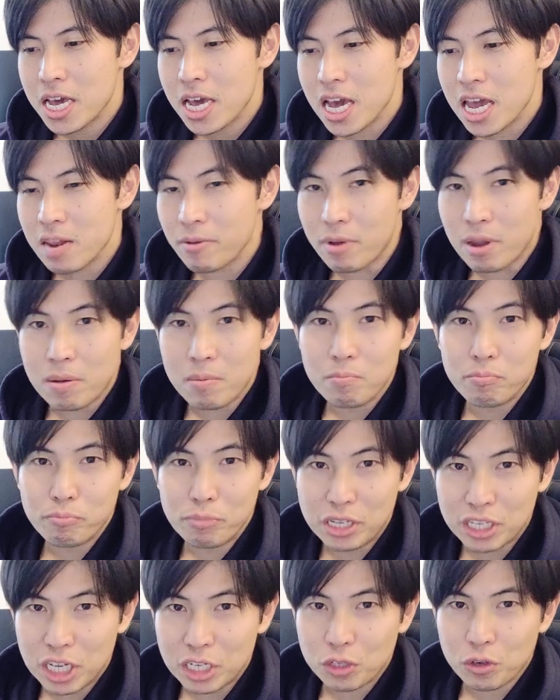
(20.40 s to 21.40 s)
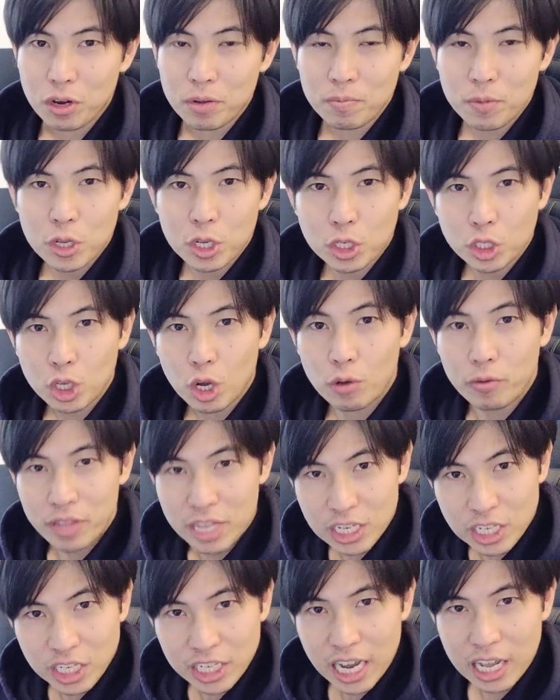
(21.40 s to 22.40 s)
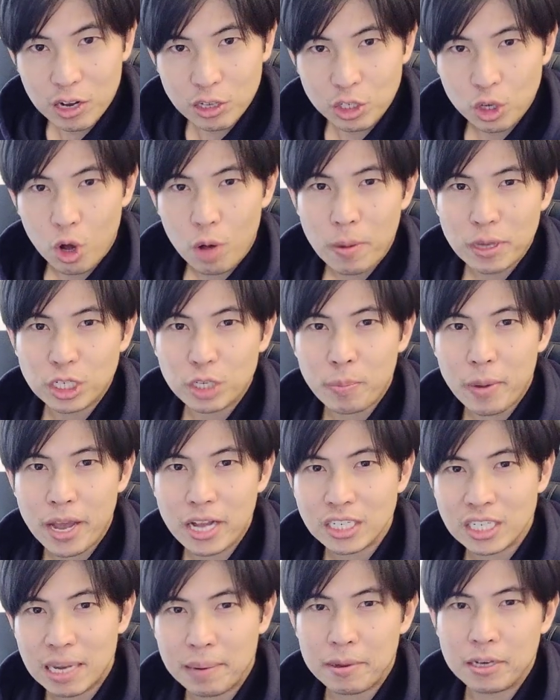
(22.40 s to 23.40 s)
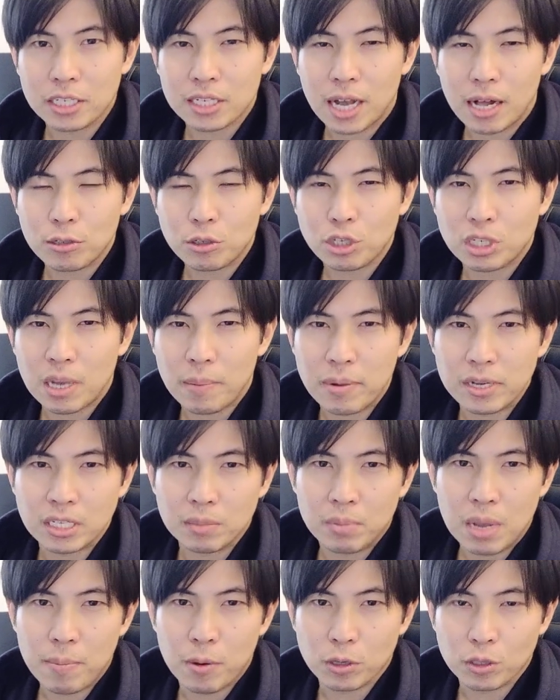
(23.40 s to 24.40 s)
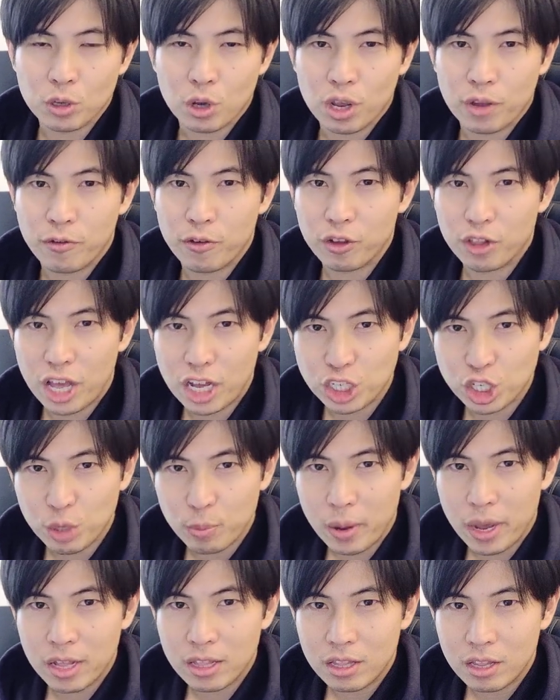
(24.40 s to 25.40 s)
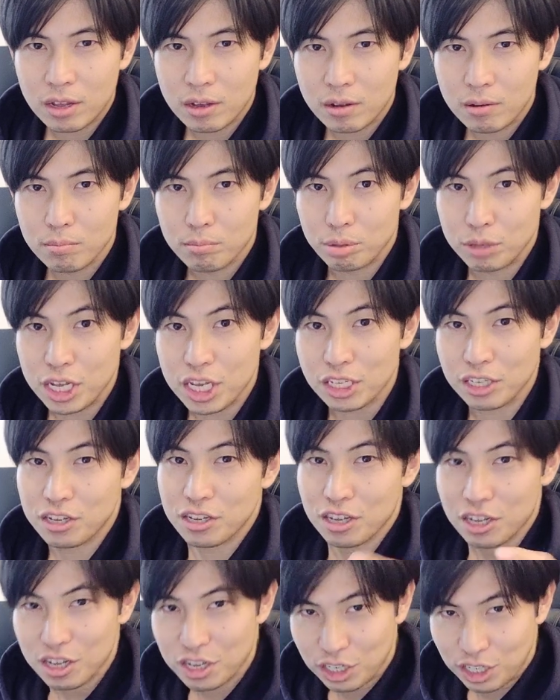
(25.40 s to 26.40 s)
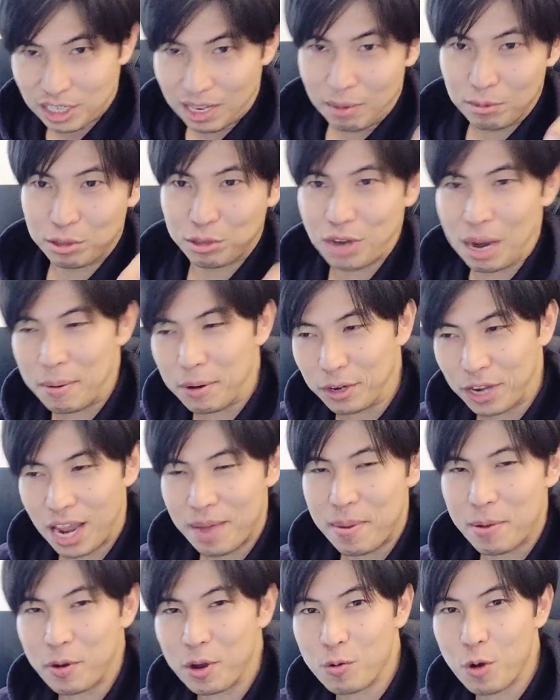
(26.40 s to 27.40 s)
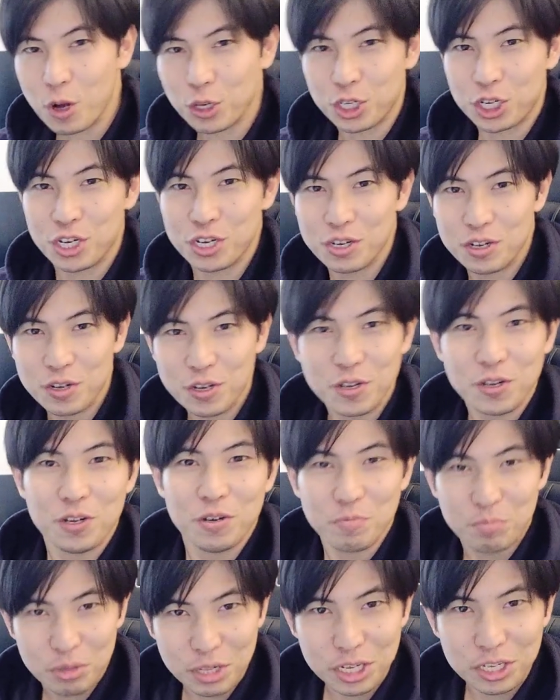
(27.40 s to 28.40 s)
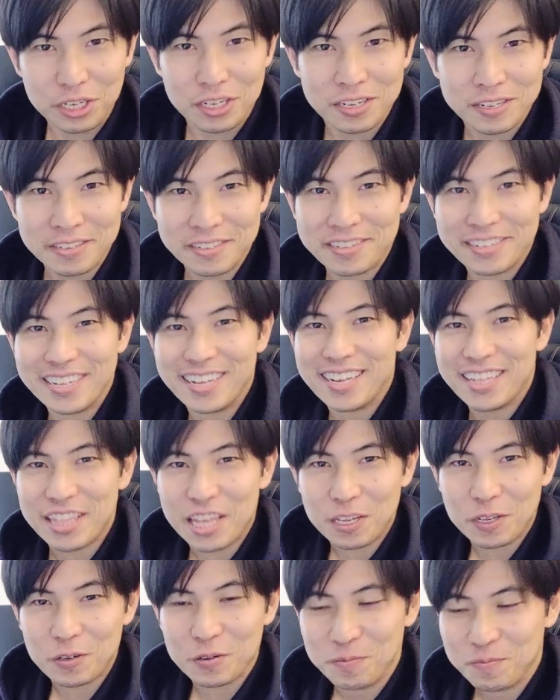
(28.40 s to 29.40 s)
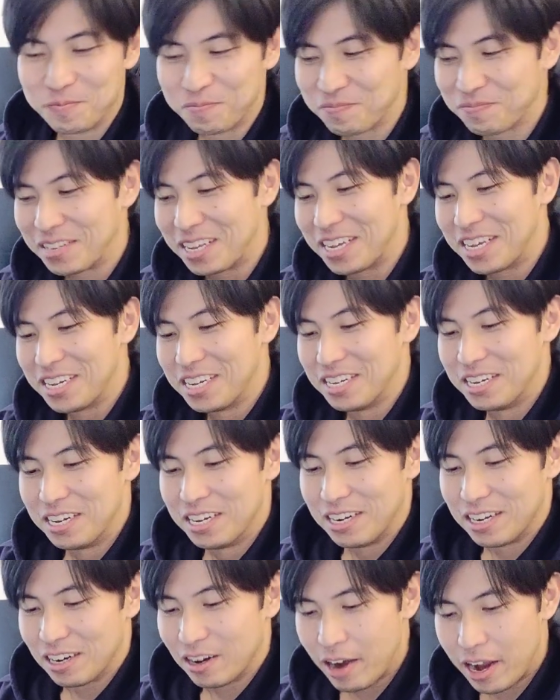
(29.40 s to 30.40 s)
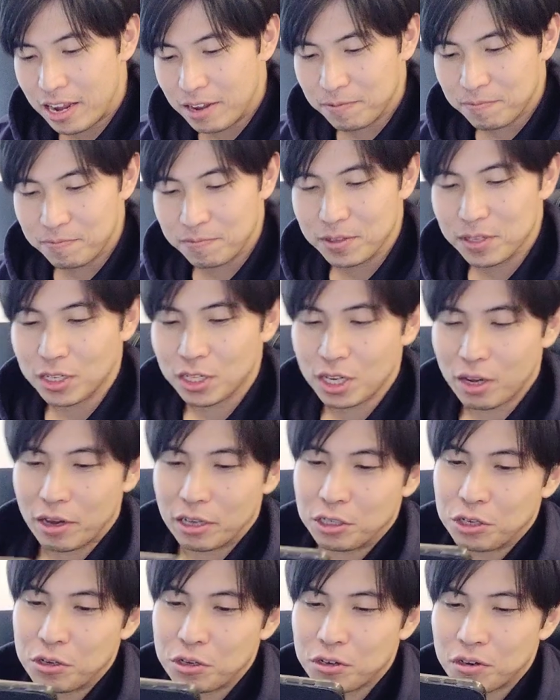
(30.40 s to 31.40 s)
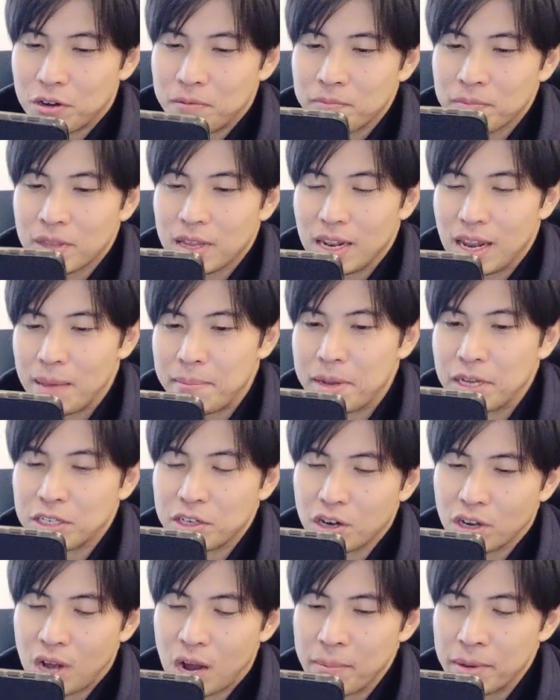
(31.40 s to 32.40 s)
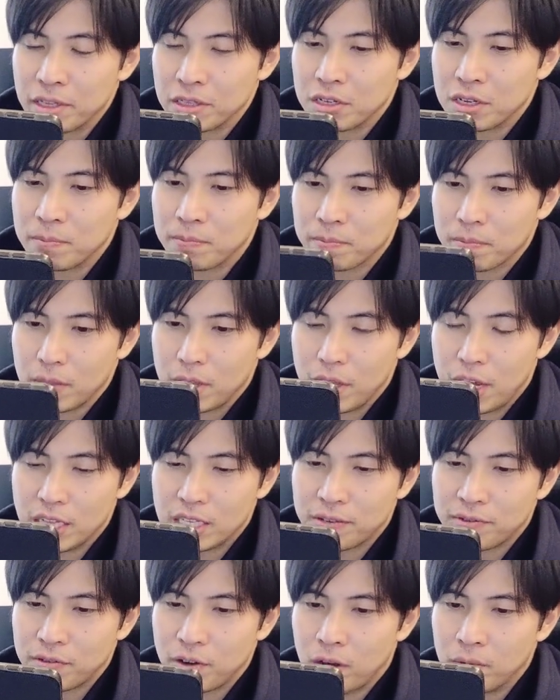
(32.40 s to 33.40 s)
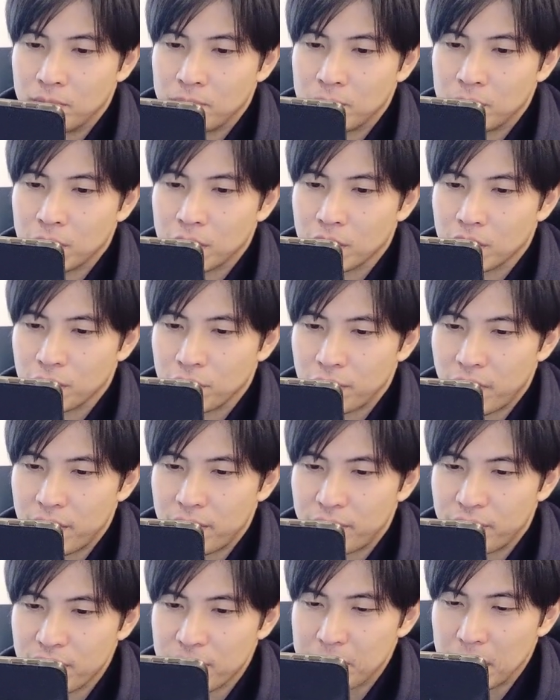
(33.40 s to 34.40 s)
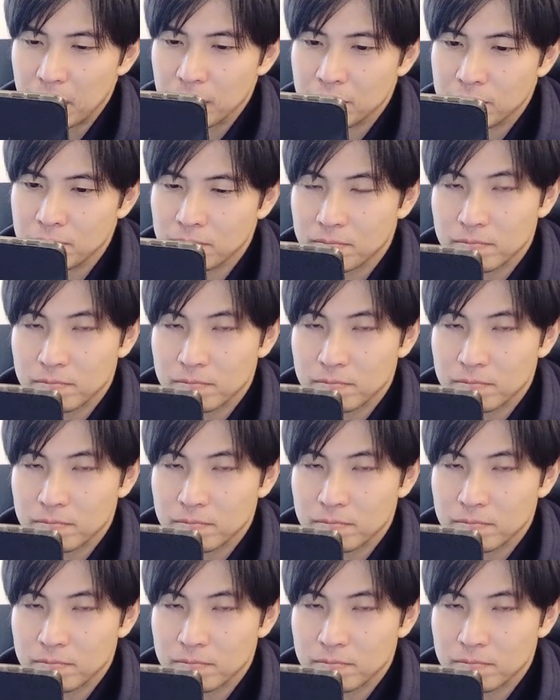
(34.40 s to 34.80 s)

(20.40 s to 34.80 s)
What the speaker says: Anyway, please enjoy. So this channel is all about Japan, Japanese culture, Japanese people. So if you like Japan, please subscribe. Okay, before you watch, please. Thank you. All right, so as usual, let me share a comment. It's from Gray Freeman.